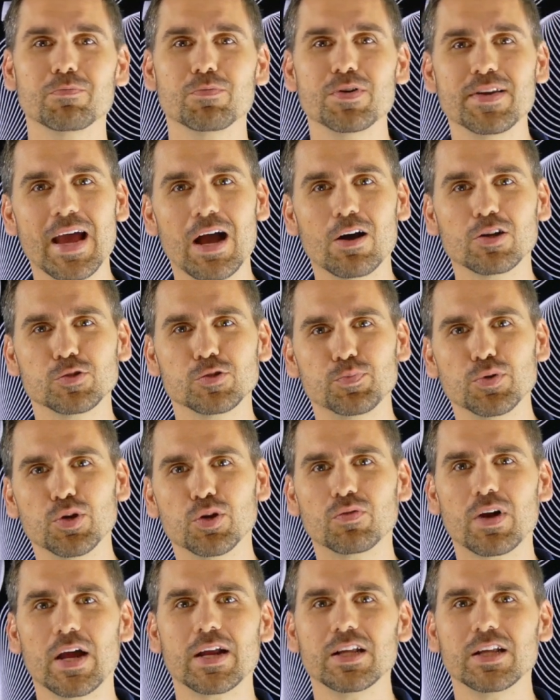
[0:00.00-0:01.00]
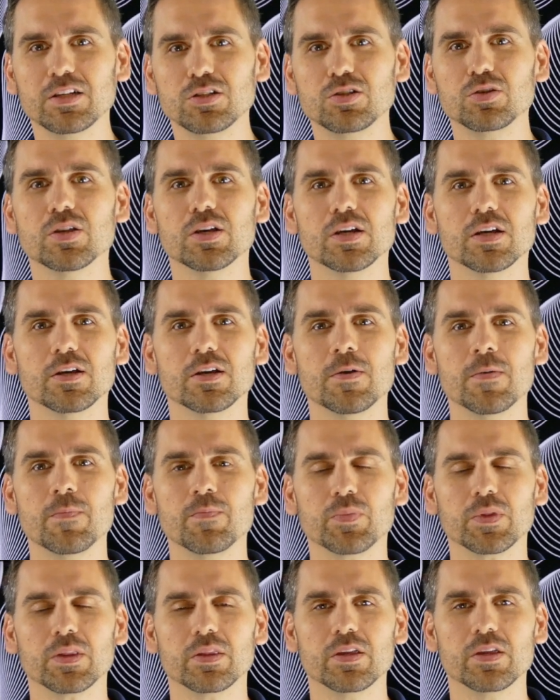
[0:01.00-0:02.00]
But now it's built right into
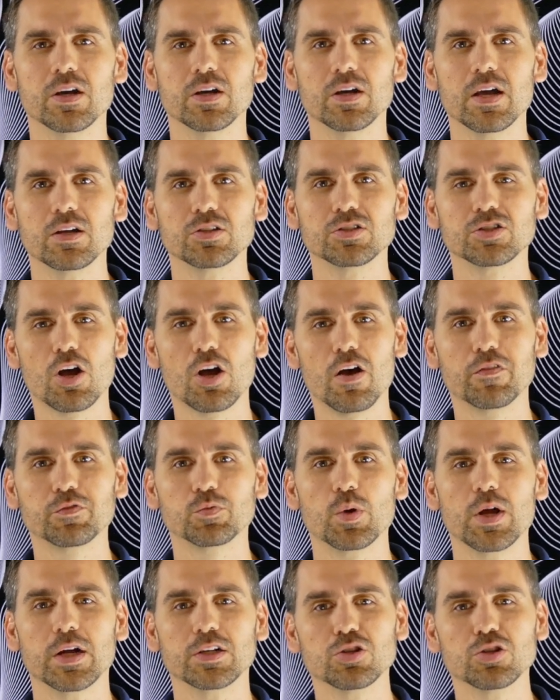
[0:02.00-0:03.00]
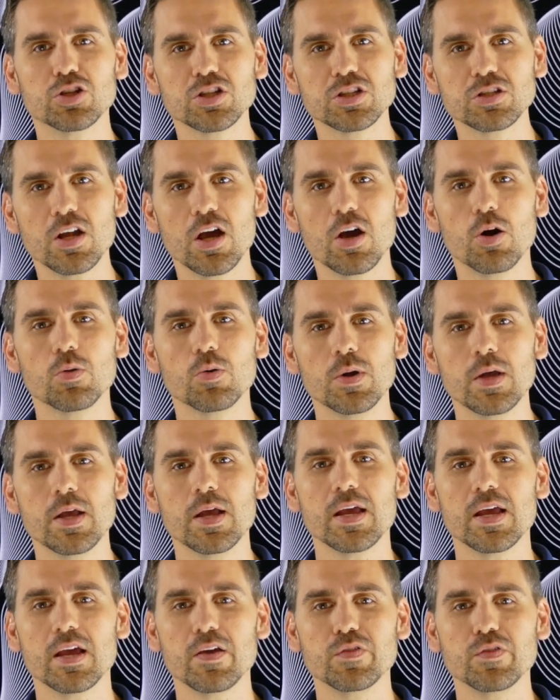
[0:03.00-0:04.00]
the software. So just know
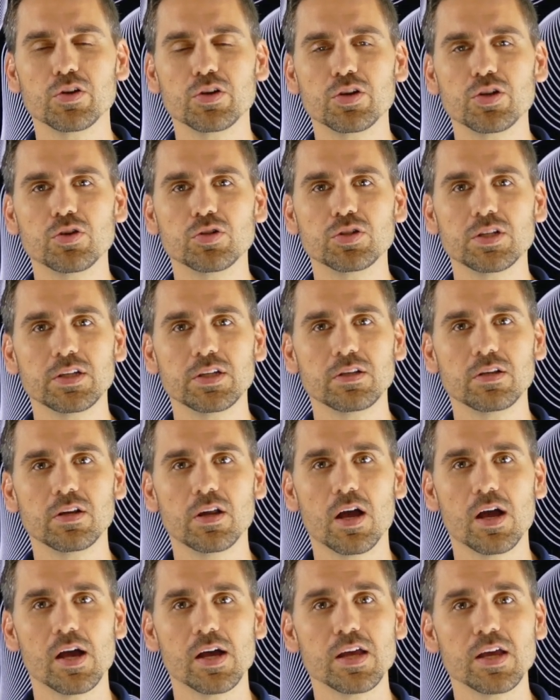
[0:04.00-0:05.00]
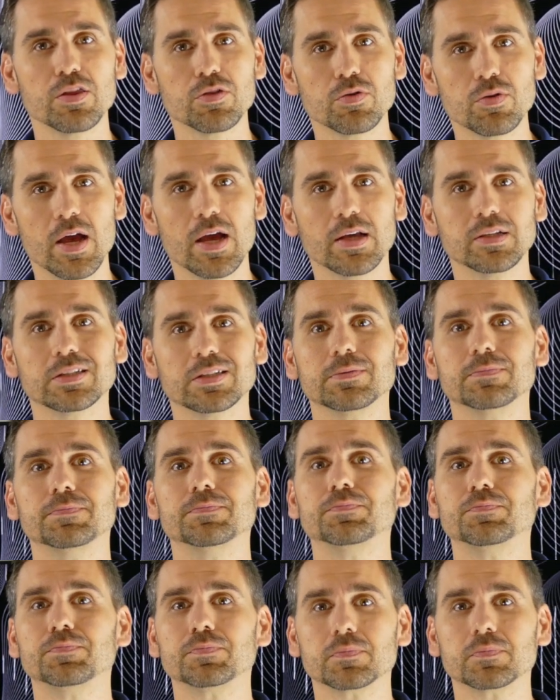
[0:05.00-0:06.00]
if you're using Ethernet,
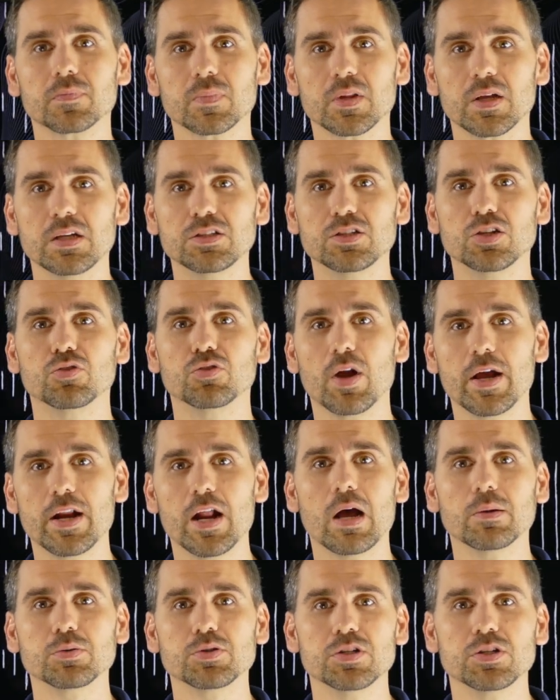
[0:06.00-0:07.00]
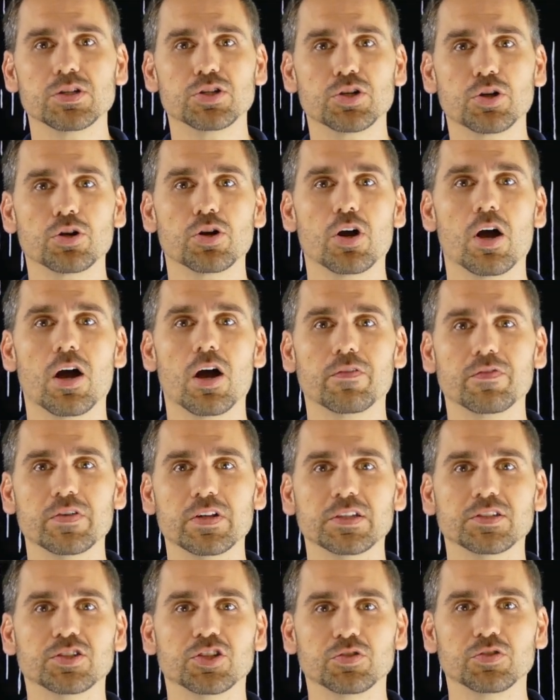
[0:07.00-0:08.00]
it's a great option to turn off, and
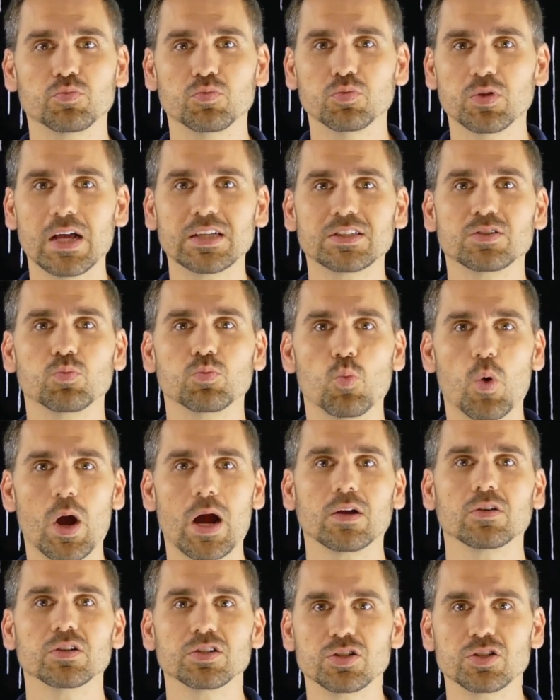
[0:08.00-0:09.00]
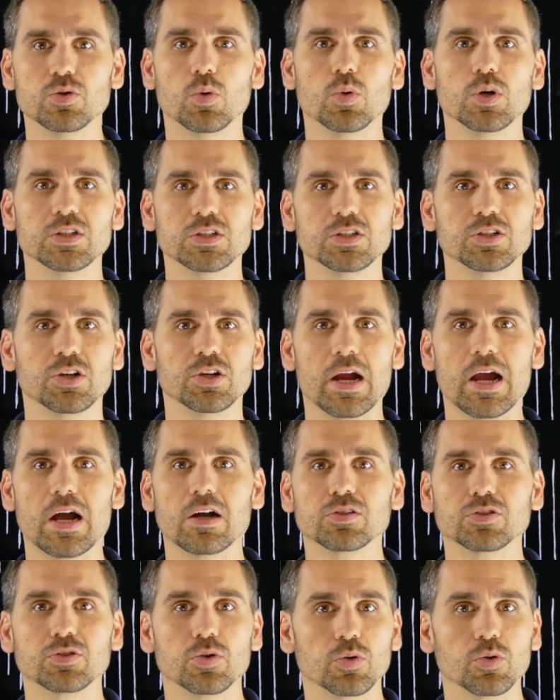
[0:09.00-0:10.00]
it's just less wireless noise in your
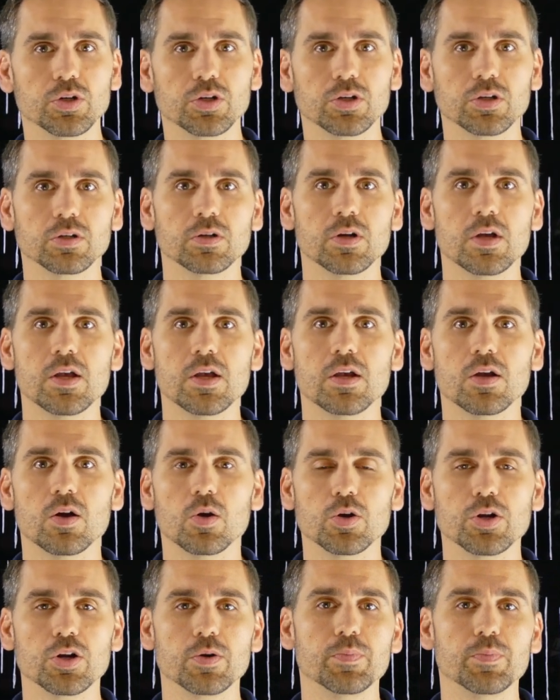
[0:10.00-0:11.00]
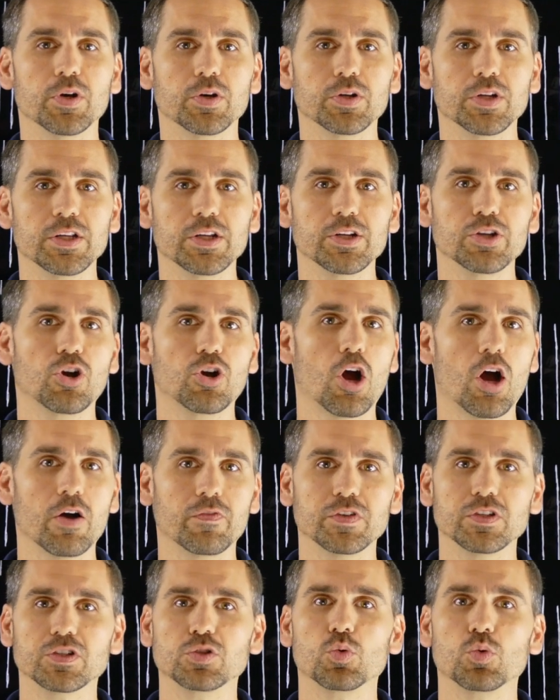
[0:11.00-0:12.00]
house or your building, your
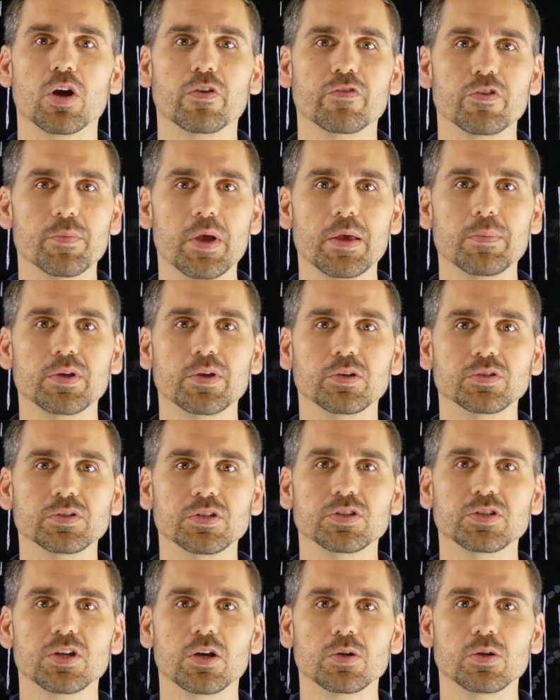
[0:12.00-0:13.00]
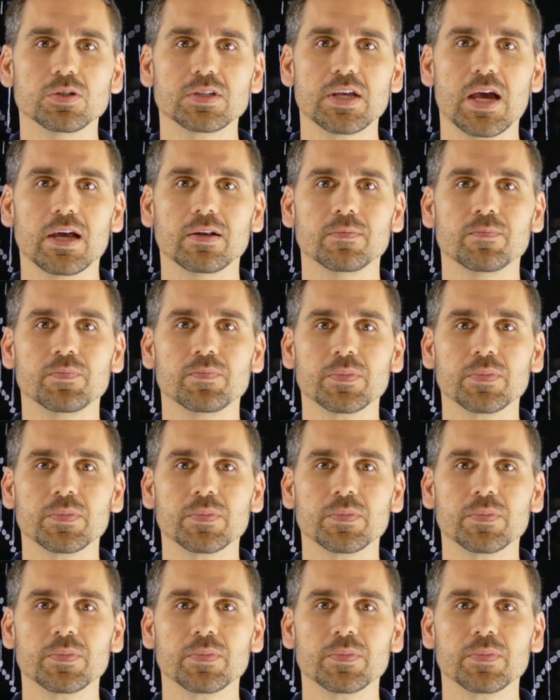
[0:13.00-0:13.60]
office, wherever you may be using Sonos app.